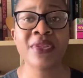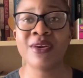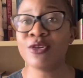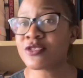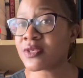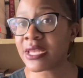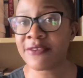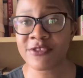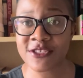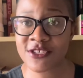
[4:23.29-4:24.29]
Also,
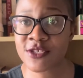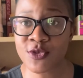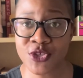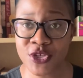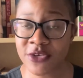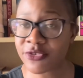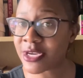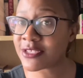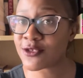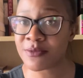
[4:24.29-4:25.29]
life is just too short for
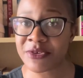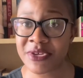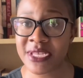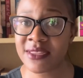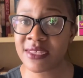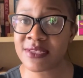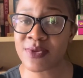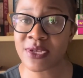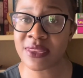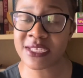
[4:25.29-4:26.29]
us to be reading things
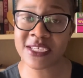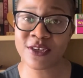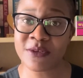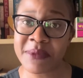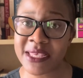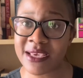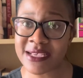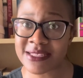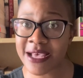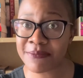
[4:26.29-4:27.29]
that are not making
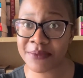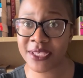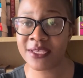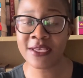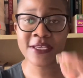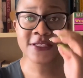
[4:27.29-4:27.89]
us happy.